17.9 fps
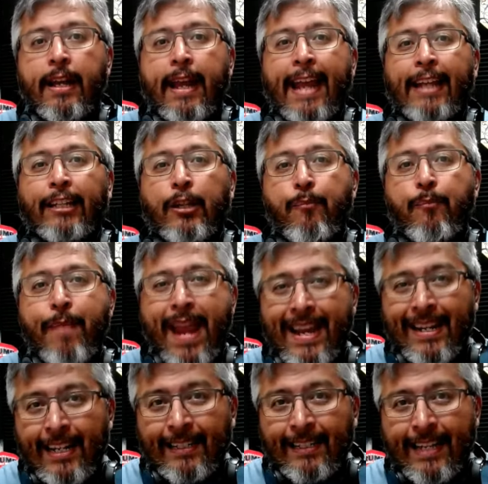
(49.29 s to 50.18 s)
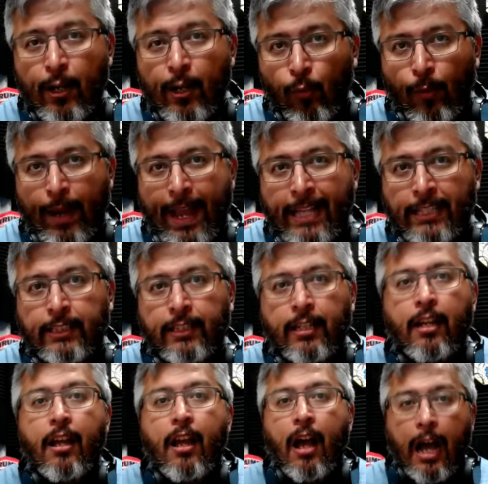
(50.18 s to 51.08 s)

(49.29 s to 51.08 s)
and demanded the arrest